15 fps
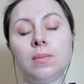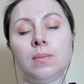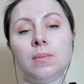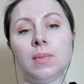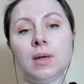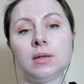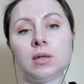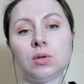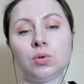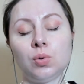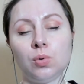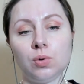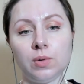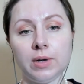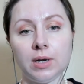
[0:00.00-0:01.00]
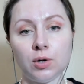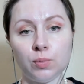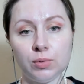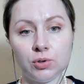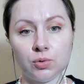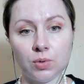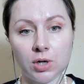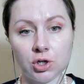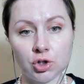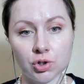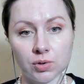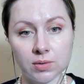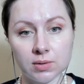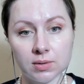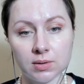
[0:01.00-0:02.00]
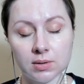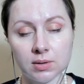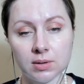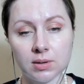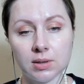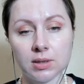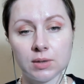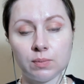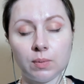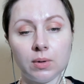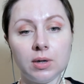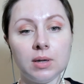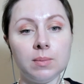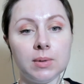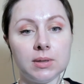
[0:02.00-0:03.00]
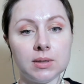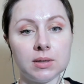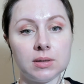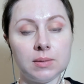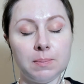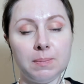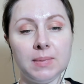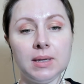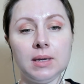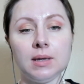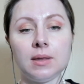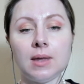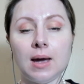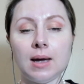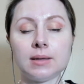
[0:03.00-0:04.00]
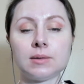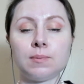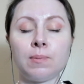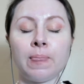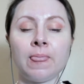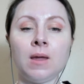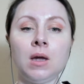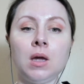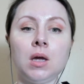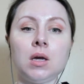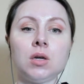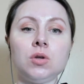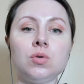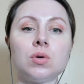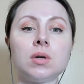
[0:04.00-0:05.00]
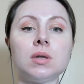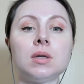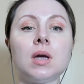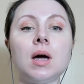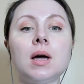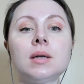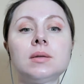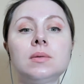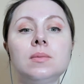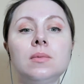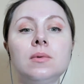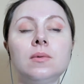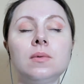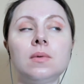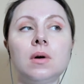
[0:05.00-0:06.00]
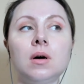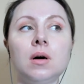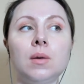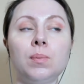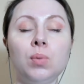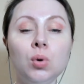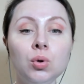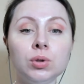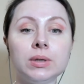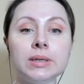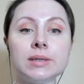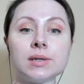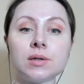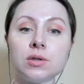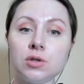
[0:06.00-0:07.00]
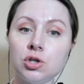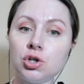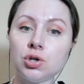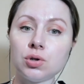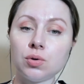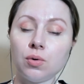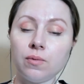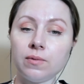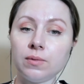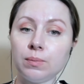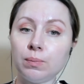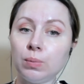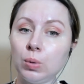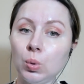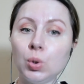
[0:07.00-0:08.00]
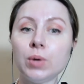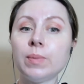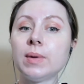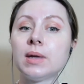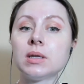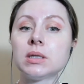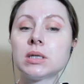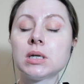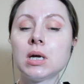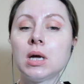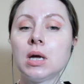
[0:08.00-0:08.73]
Mandatory arbitration is prohibited, meaning that you cannot put as a condition of employment